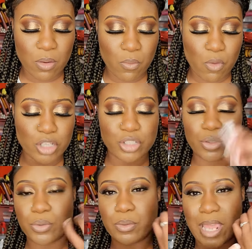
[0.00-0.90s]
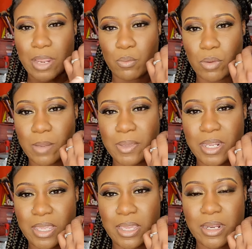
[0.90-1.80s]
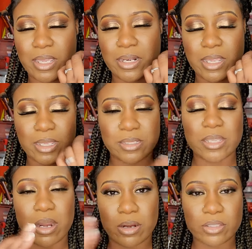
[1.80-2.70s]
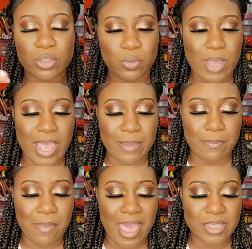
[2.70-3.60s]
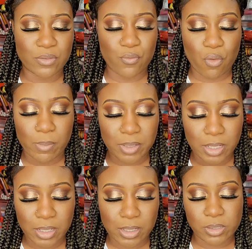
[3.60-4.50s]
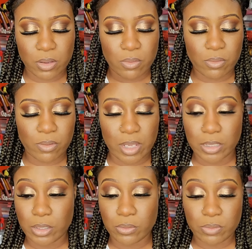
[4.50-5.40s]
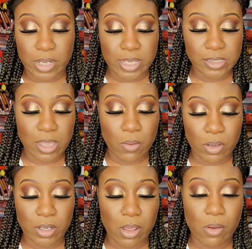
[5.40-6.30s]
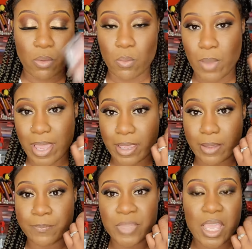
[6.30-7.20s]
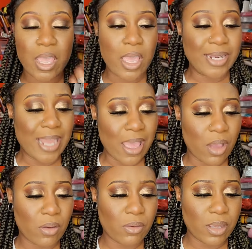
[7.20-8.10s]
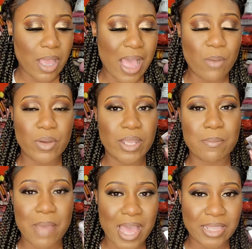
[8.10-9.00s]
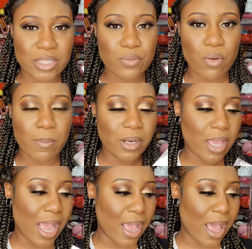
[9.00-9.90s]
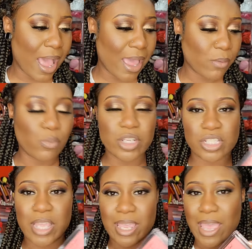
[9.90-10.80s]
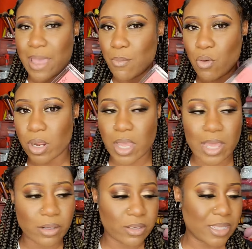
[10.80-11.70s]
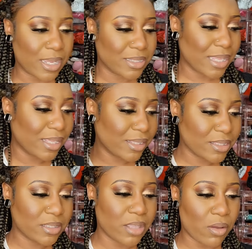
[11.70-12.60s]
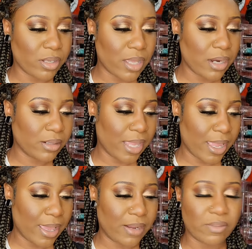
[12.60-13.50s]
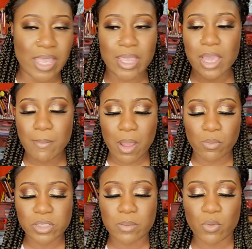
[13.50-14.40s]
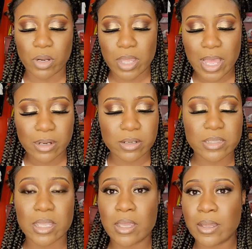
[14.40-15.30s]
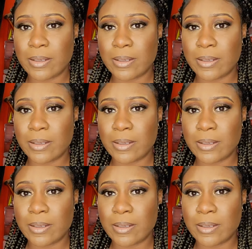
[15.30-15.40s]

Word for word: so once you like rub it in it does turn to a matte formula so a little does go a long way now I wouldn't mind this formula. I wish they had more colors because I think this is the only color they had. If they come out with some more colors,